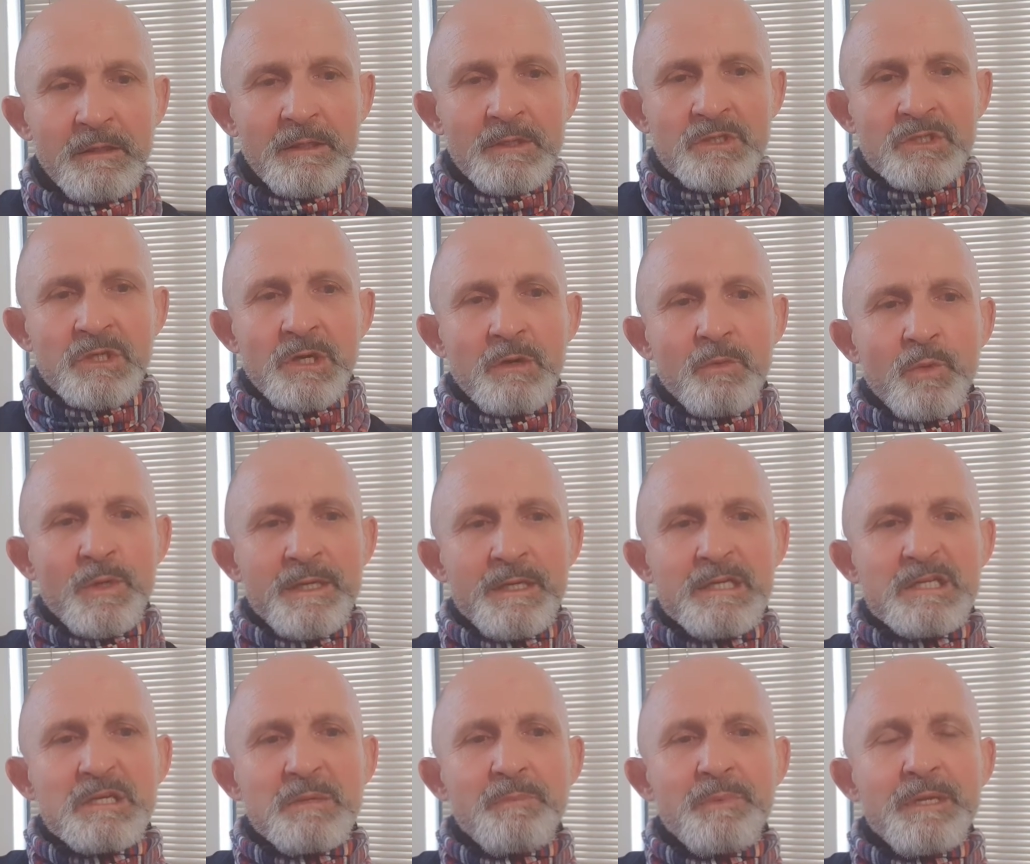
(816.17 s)
So we
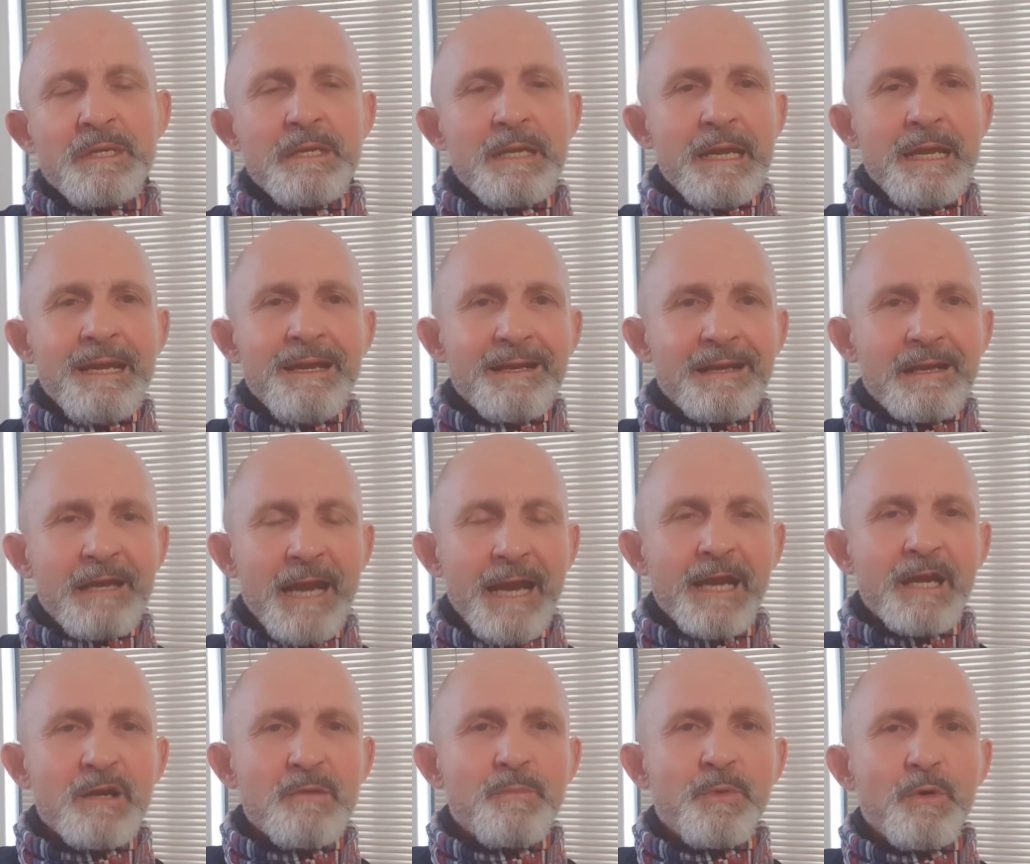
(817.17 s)
need to be in
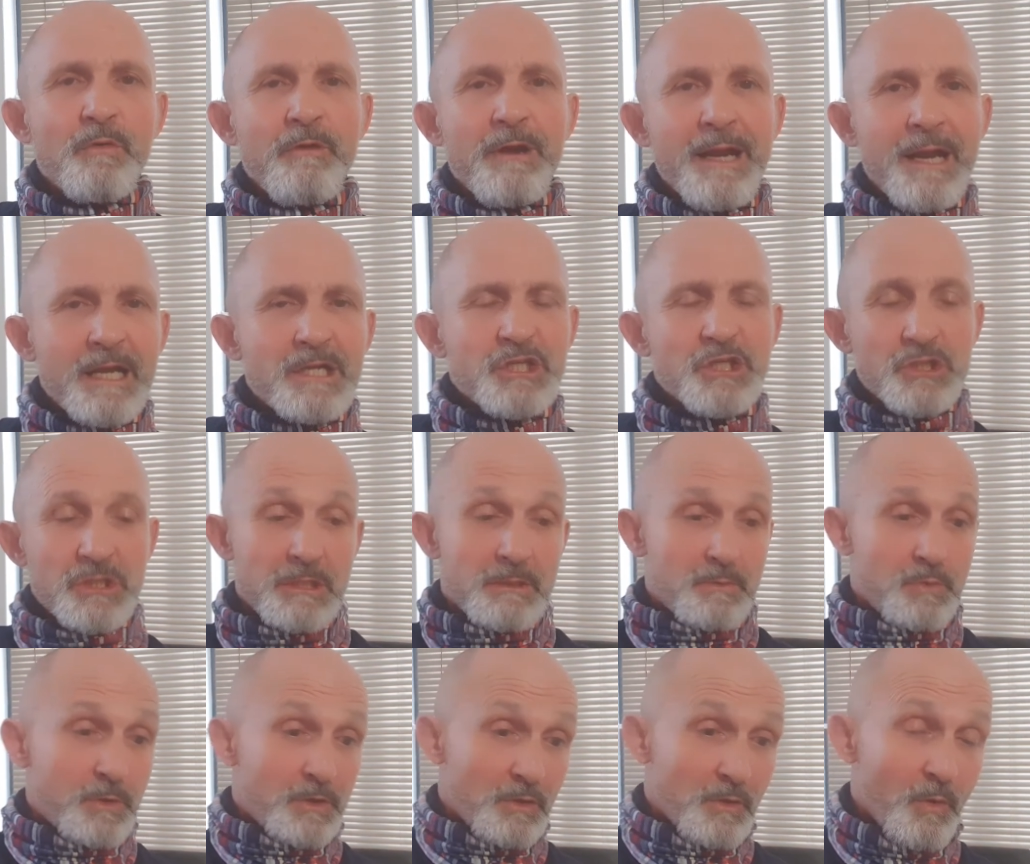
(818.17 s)
accountable
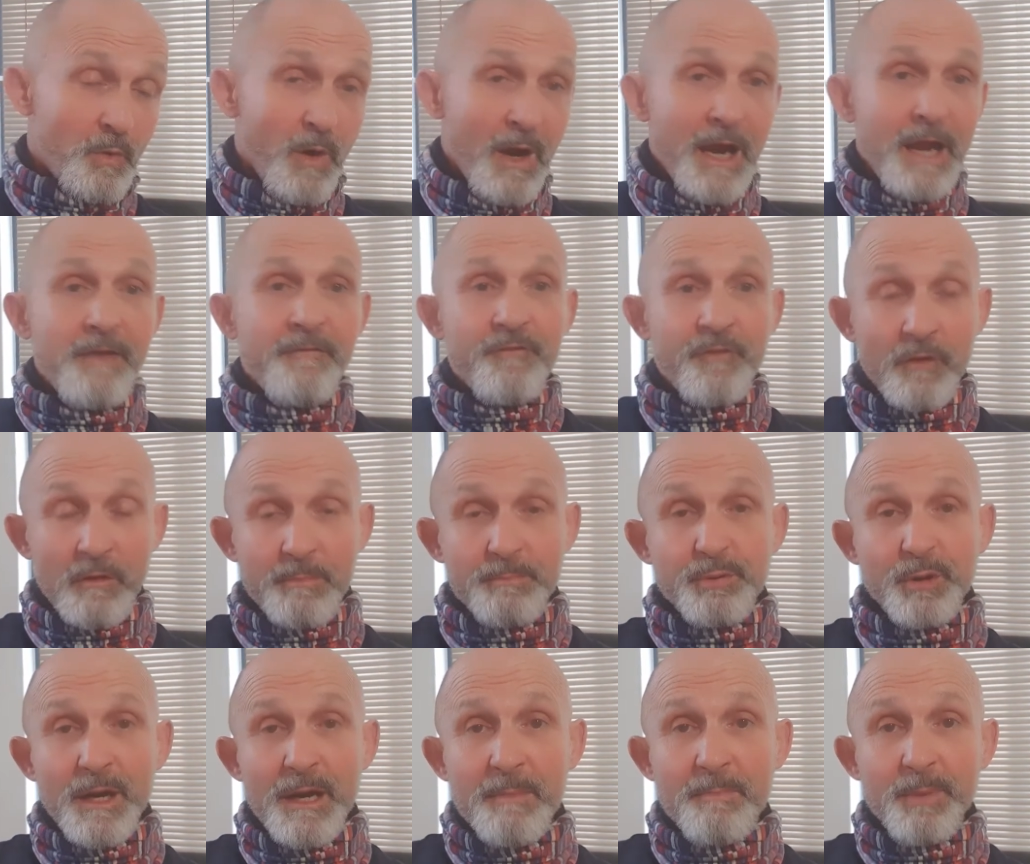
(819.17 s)
relationships with your wife or a
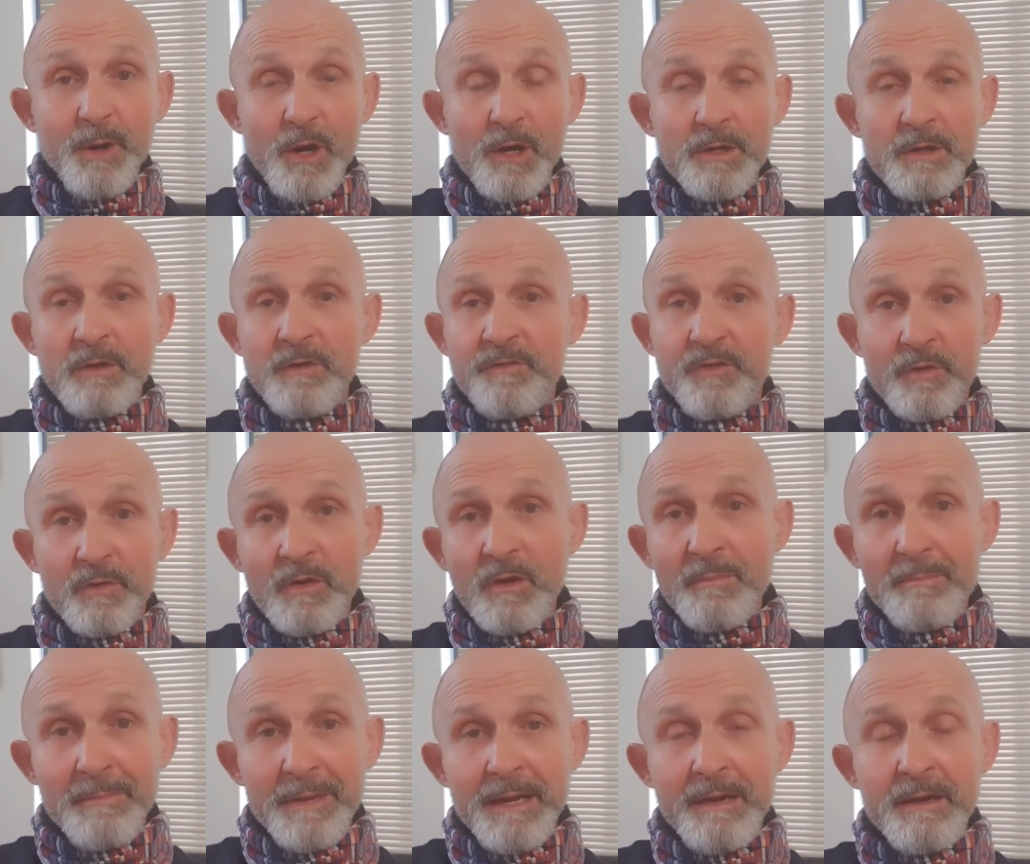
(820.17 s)
prayer partner if you're
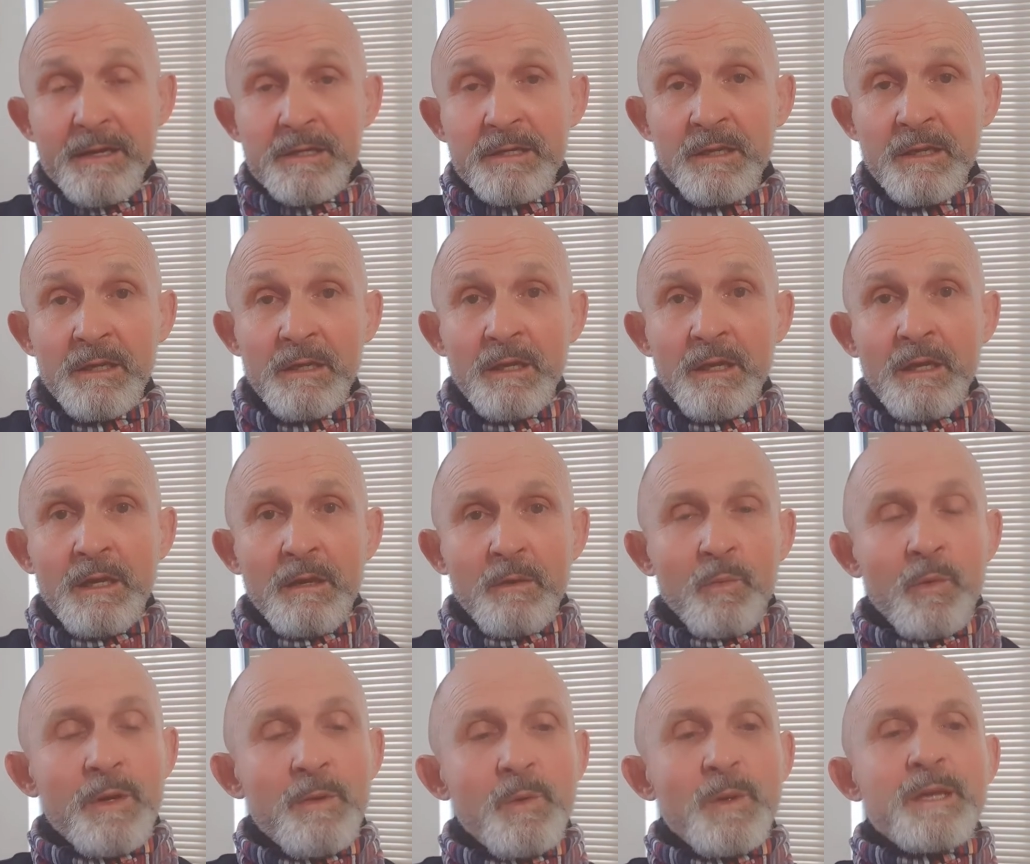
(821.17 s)
not married
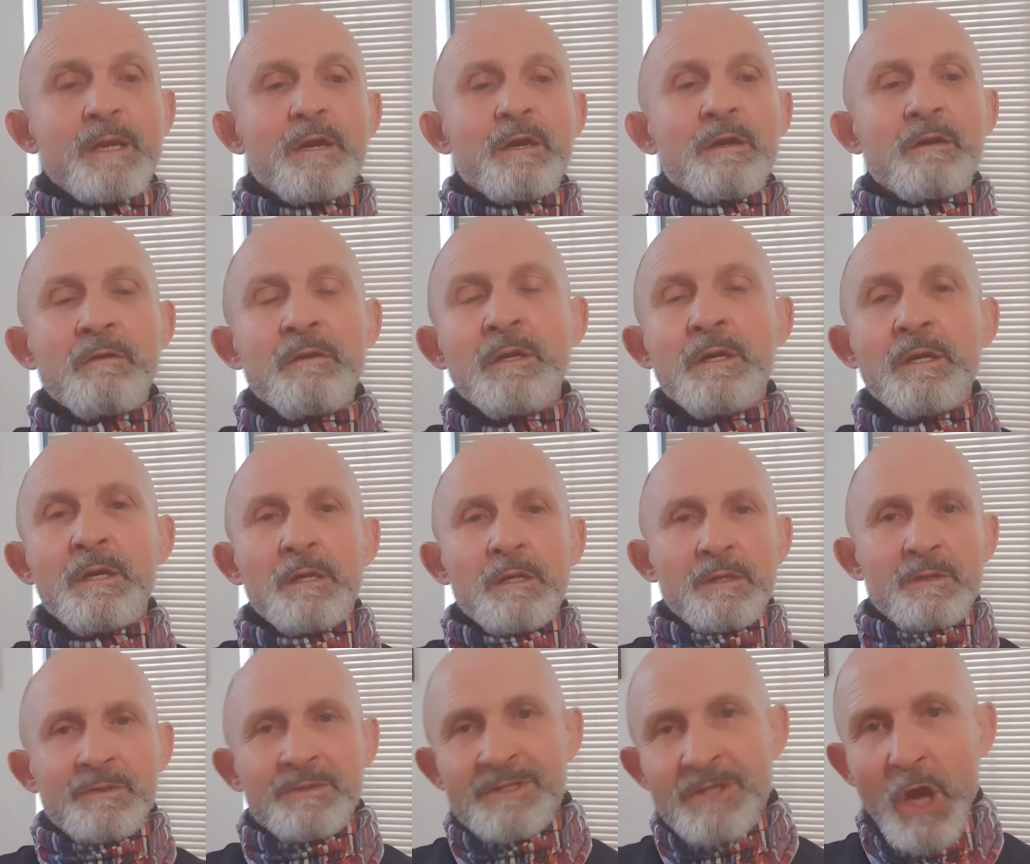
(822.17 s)
where we can
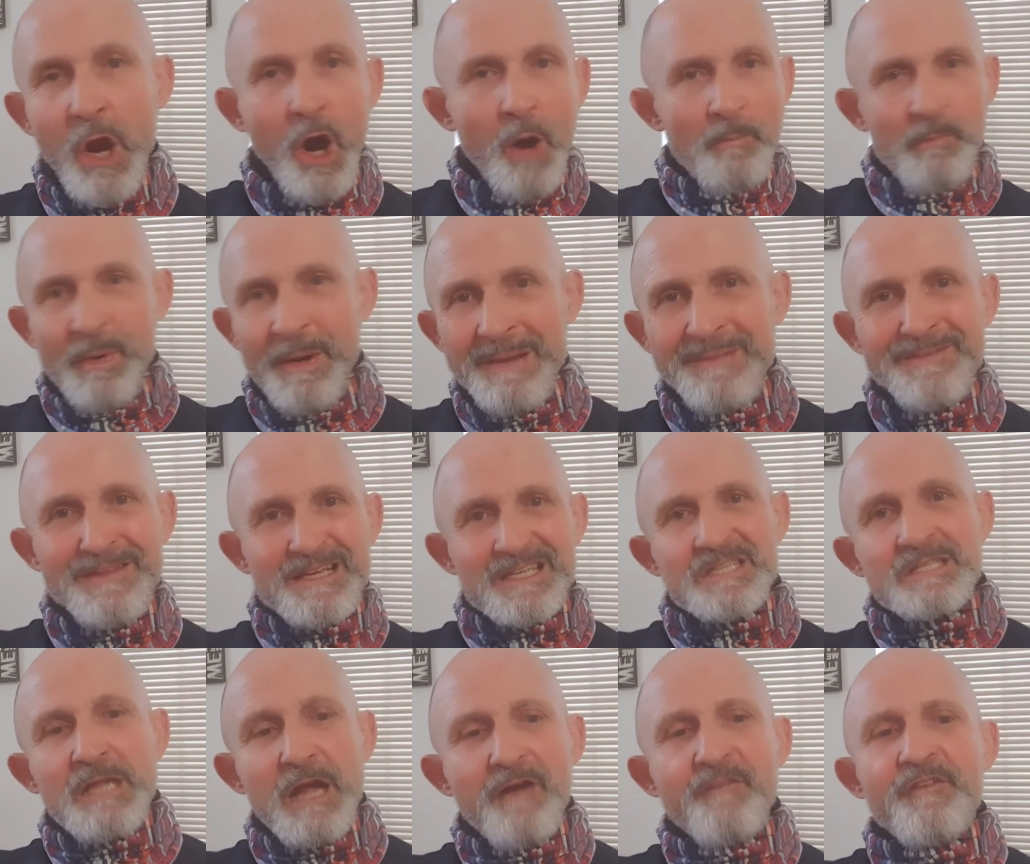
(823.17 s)
bring this
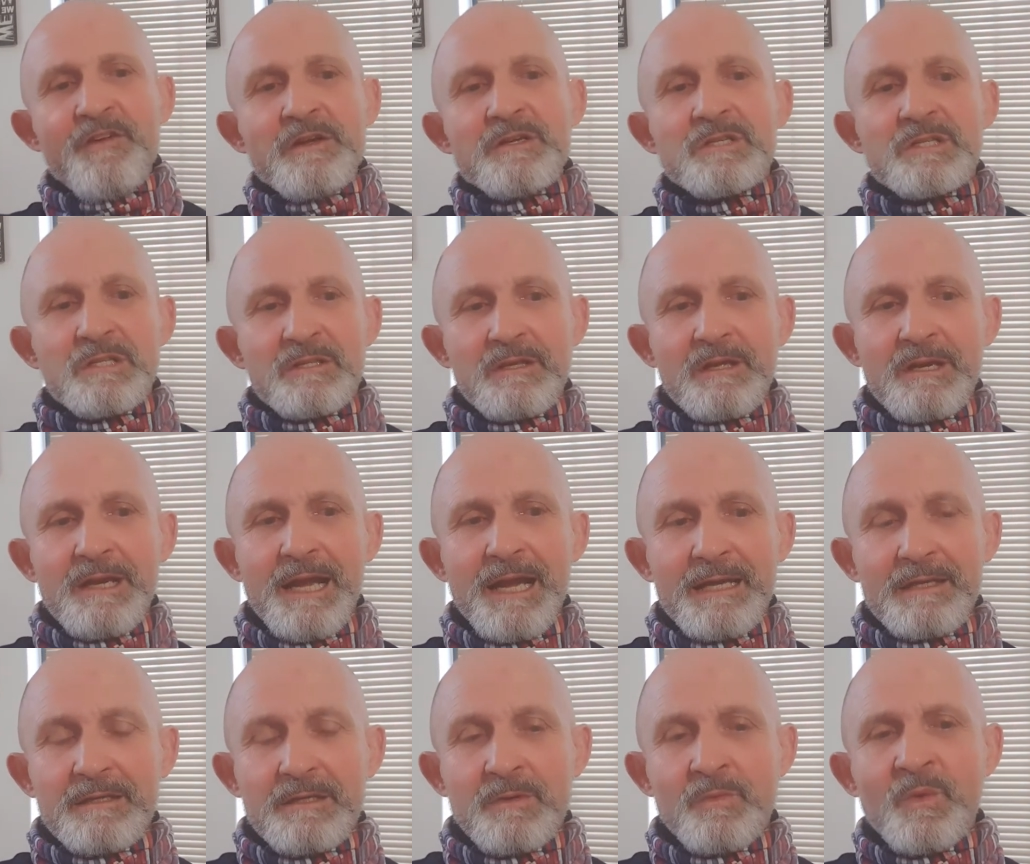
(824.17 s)
stuff into the light.